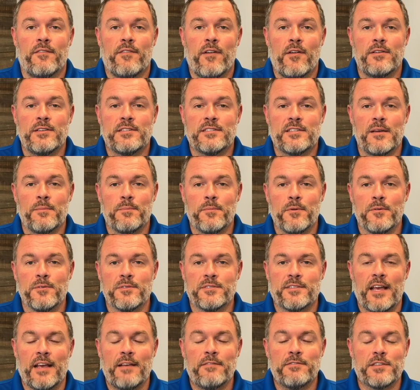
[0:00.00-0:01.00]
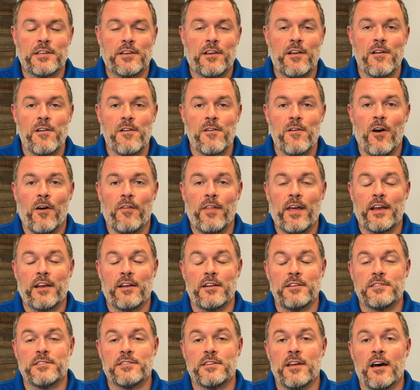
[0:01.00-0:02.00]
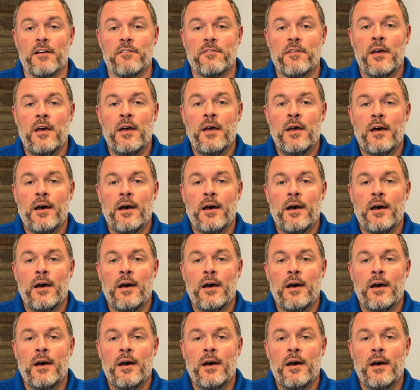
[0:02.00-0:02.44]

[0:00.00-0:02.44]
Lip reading: Very simple, safe, secure, all that good stuff.